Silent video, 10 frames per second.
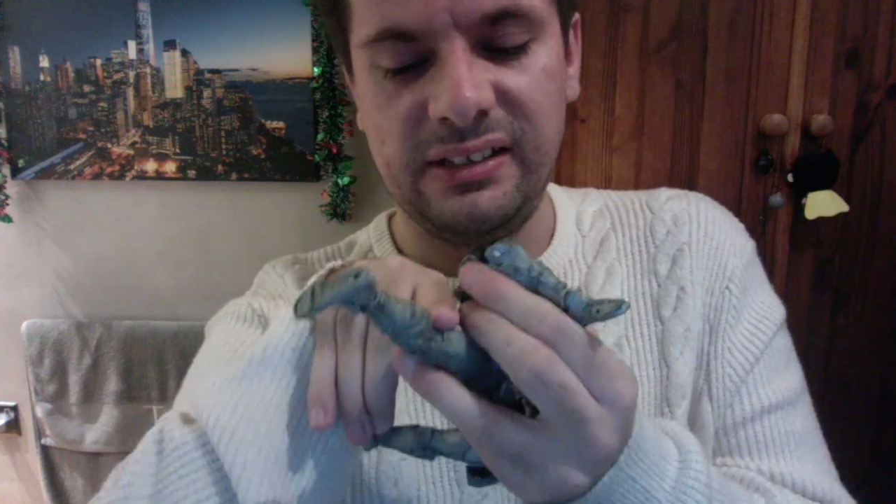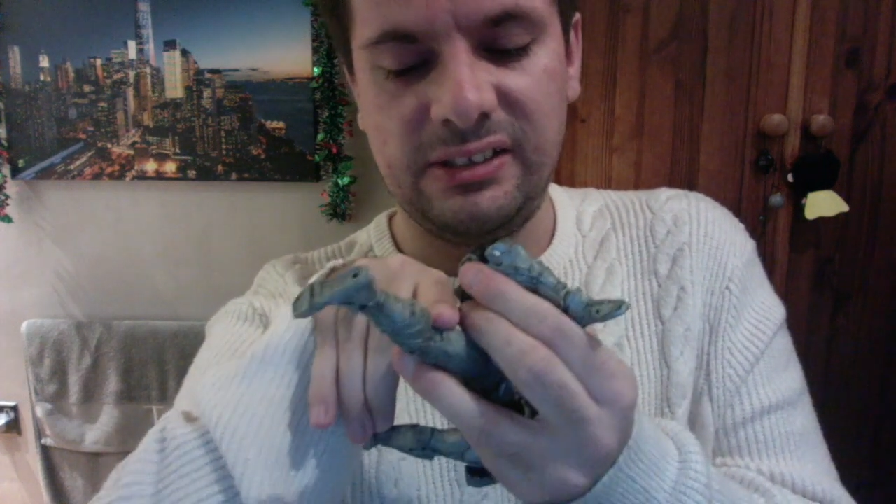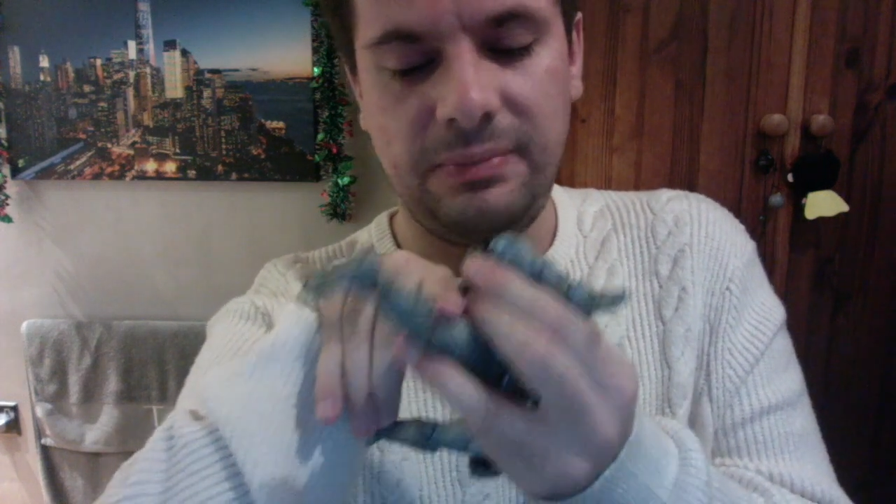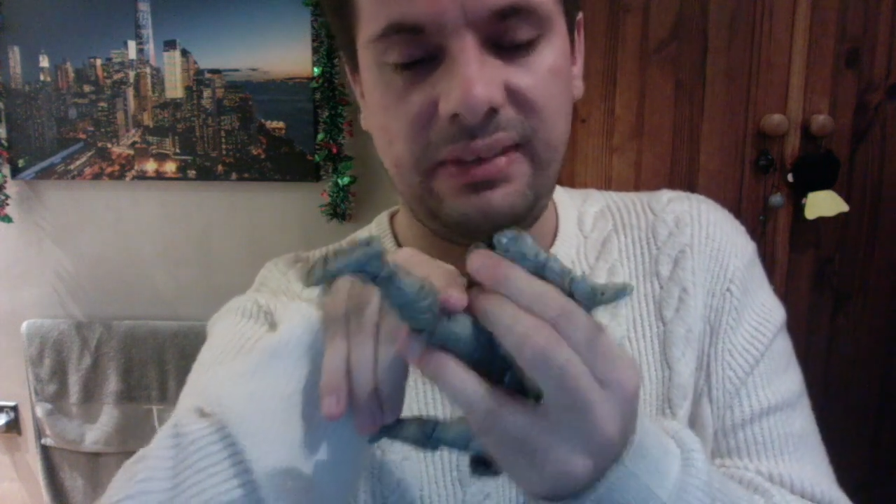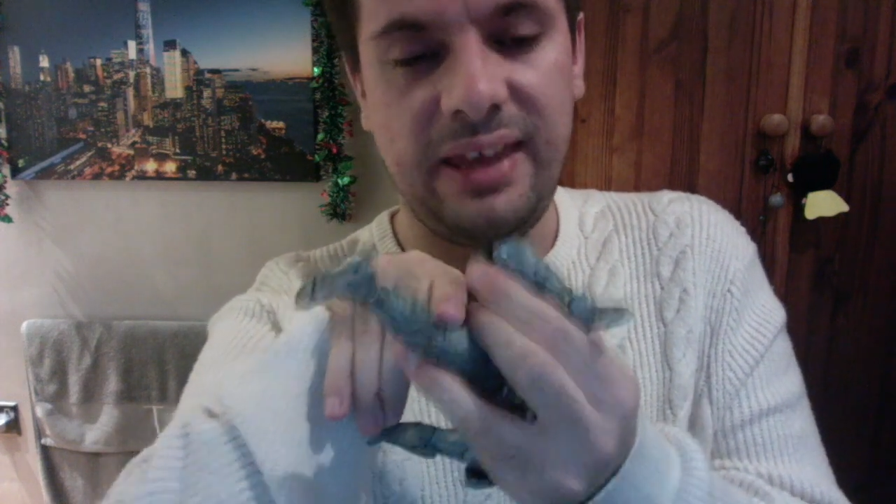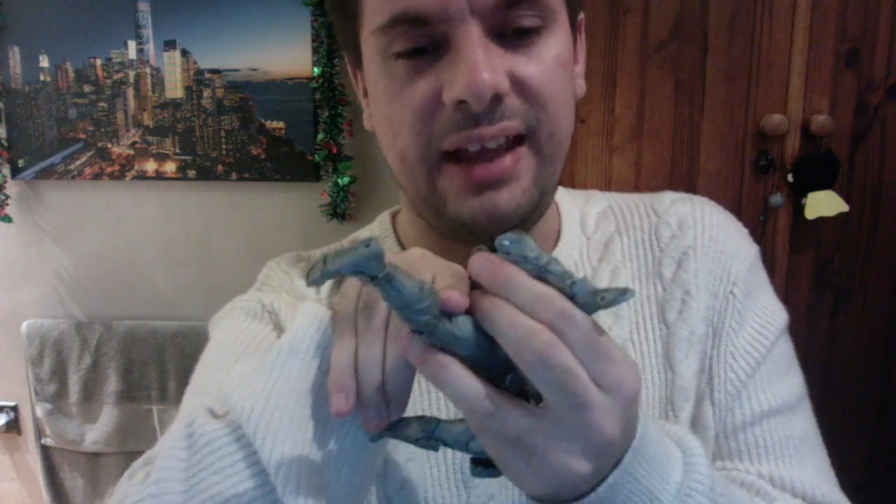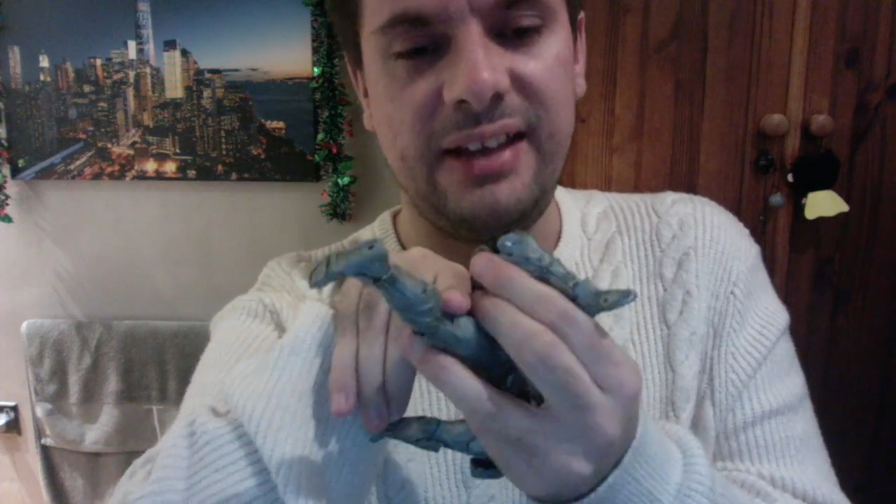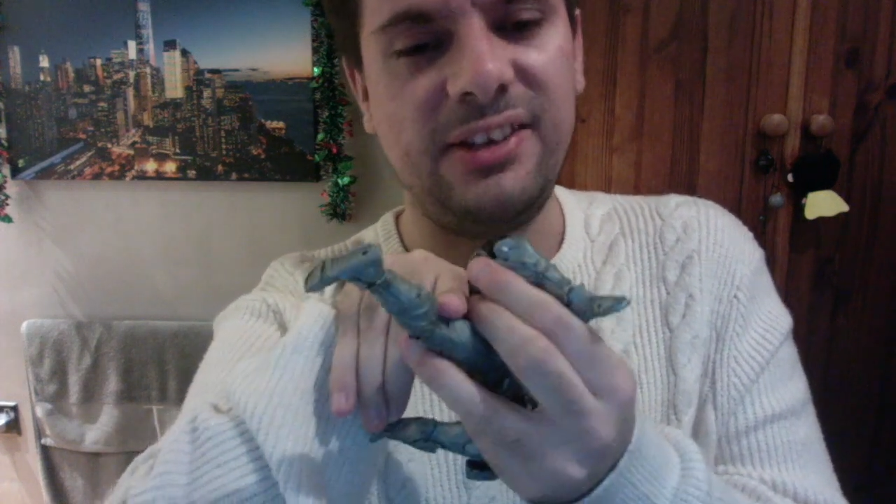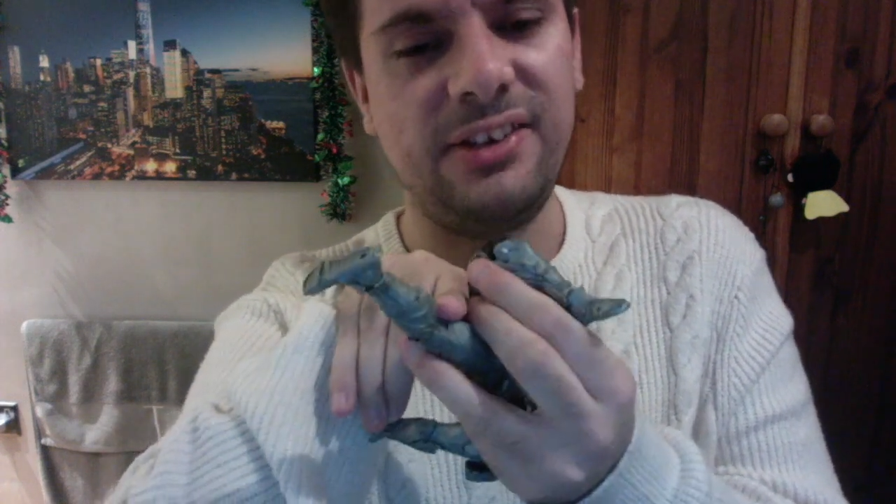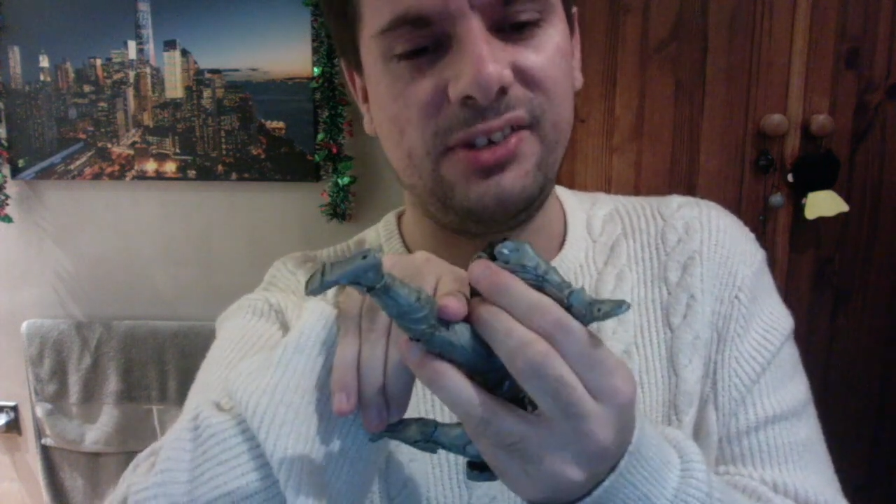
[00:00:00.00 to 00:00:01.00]
some
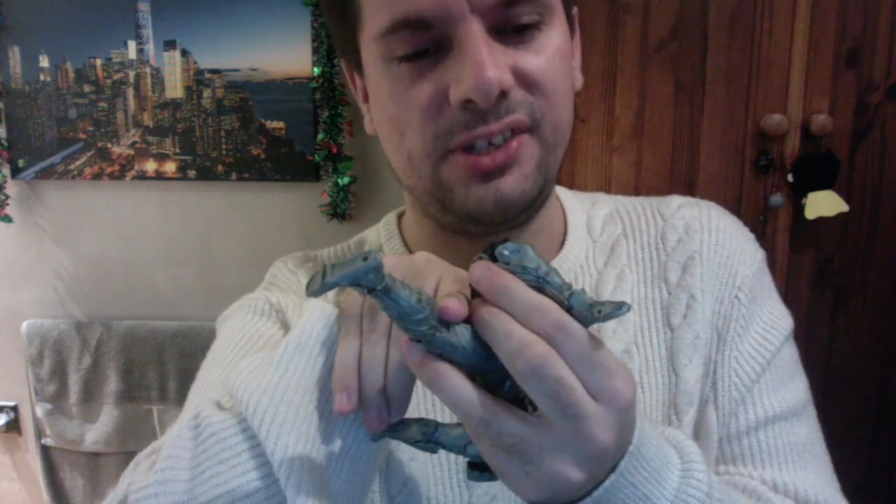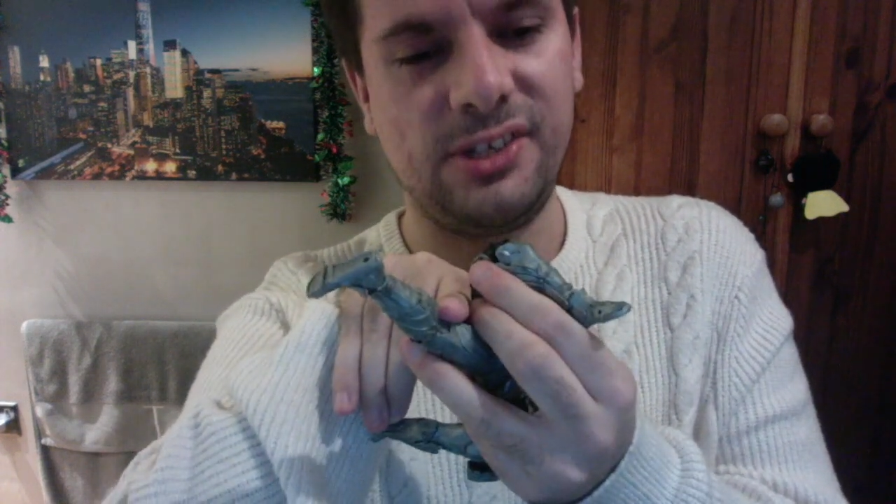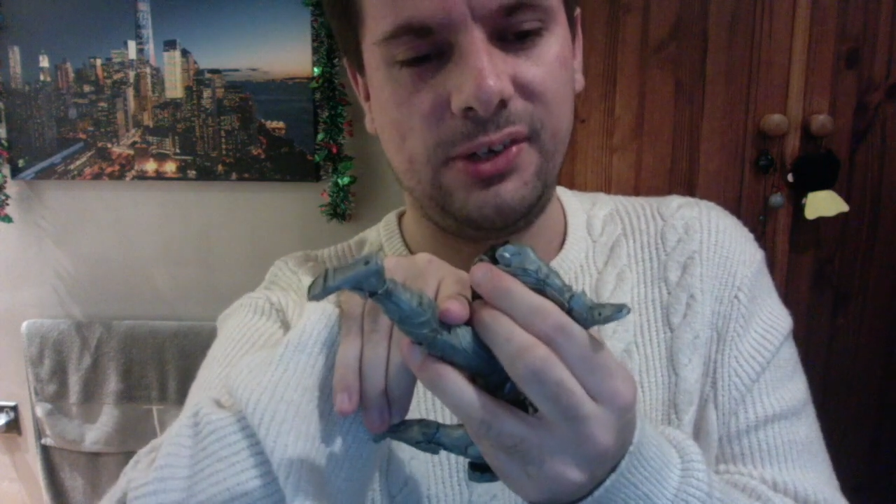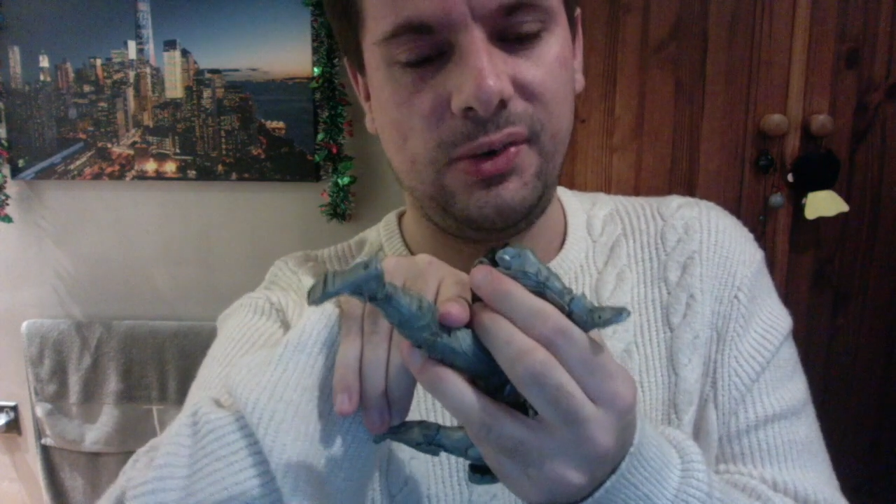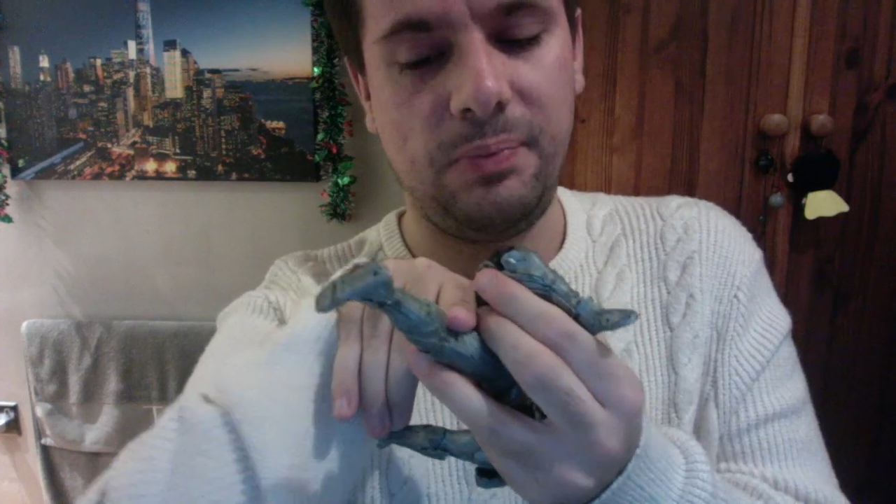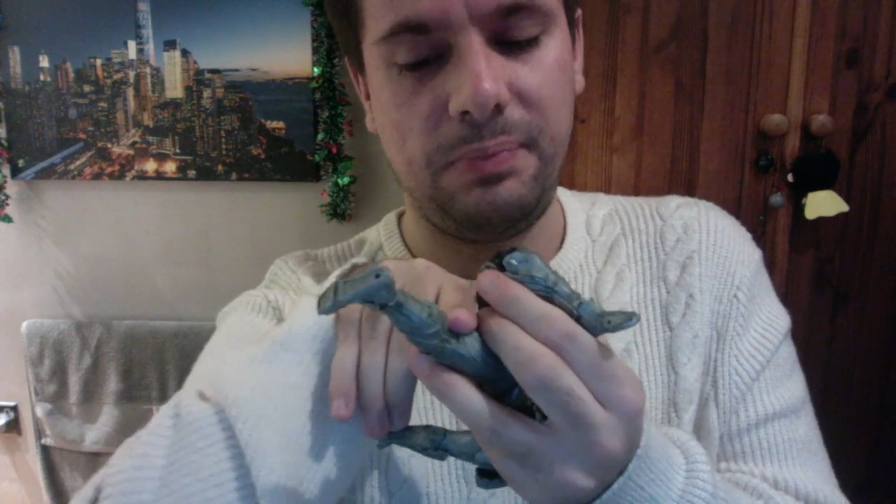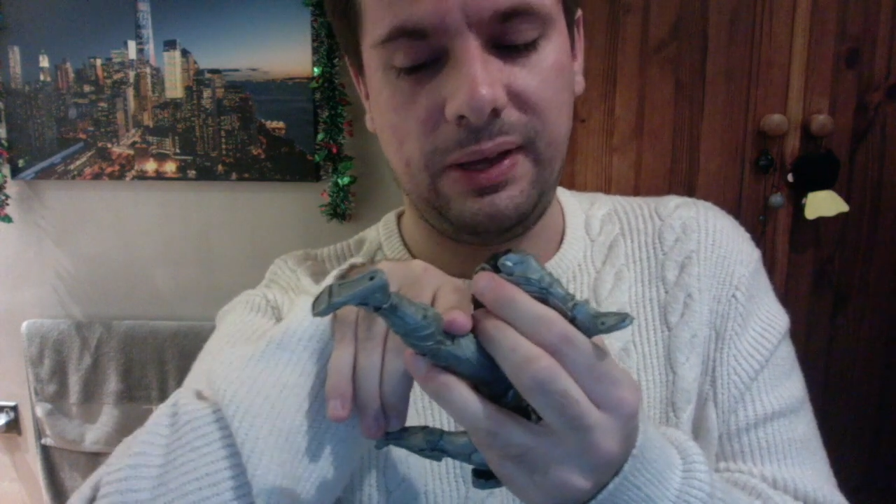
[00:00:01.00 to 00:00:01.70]
getting used to,